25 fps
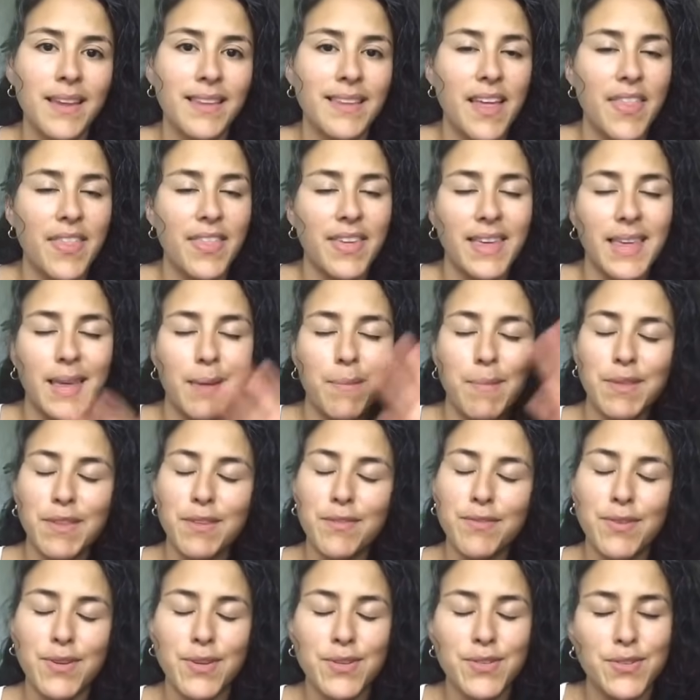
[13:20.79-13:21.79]
not thinking about the
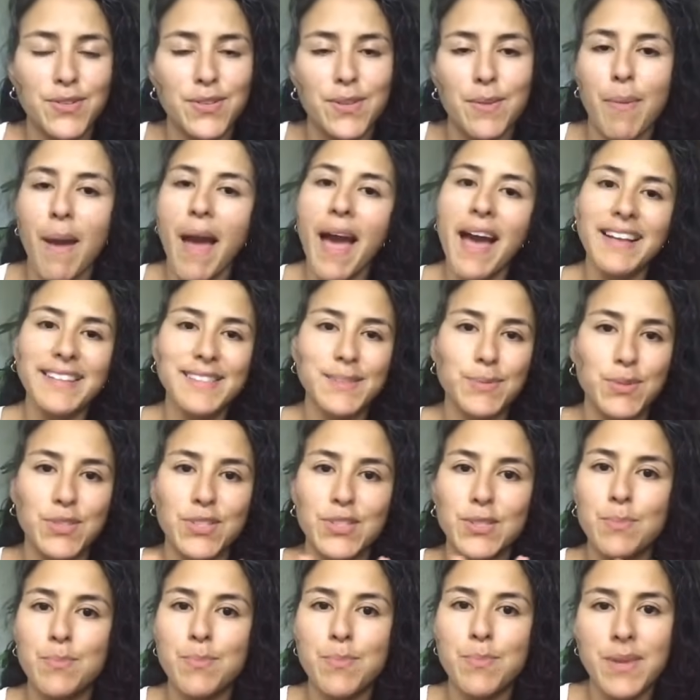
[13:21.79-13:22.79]
future or the past, but
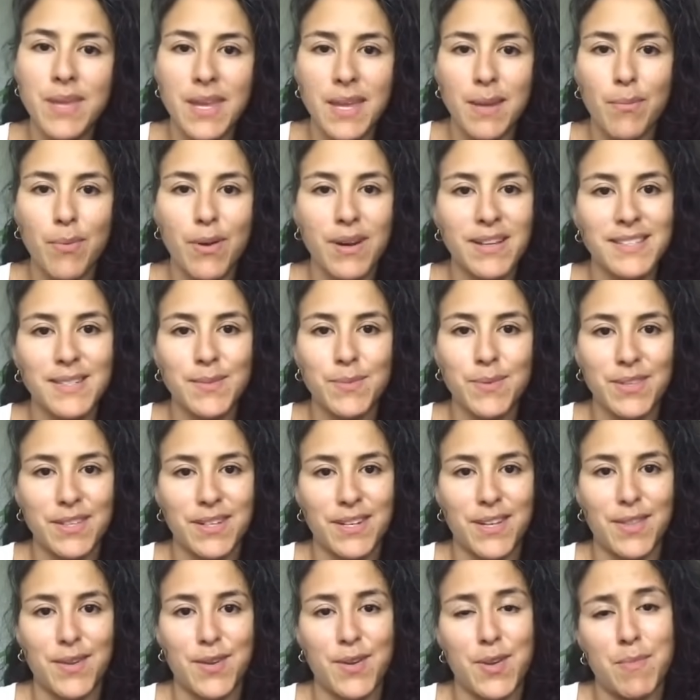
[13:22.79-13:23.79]
just being present with
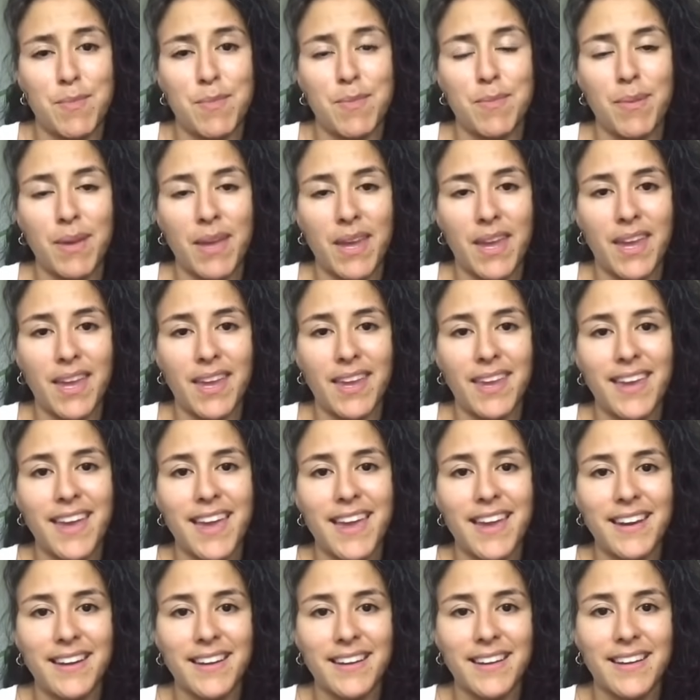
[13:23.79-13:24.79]
another human being
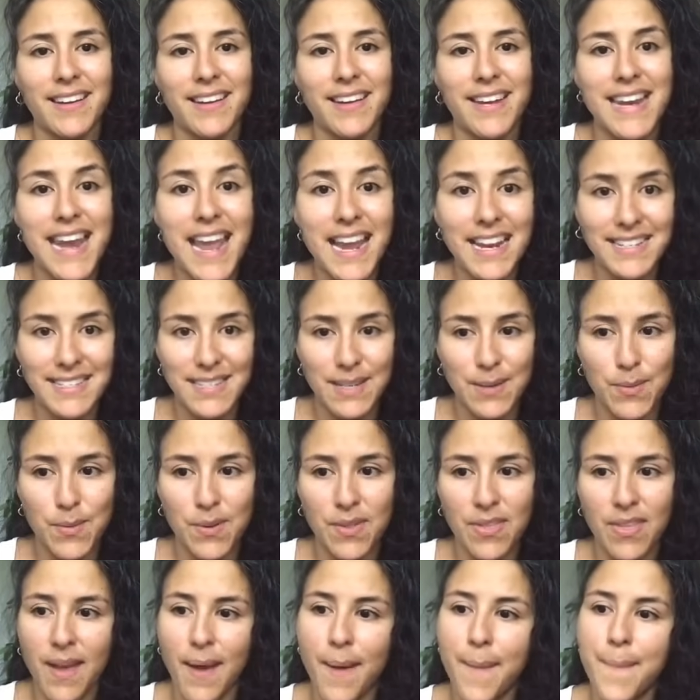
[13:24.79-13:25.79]
and connecting with
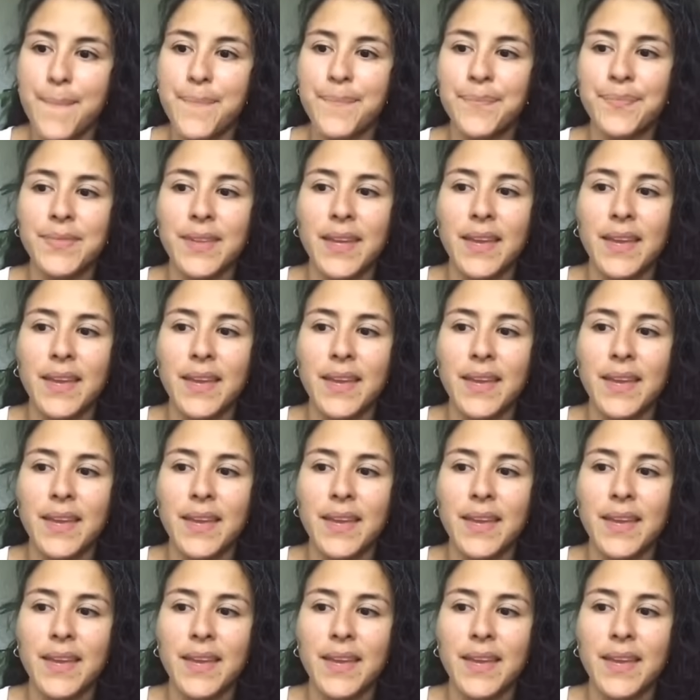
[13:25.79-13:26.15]
them.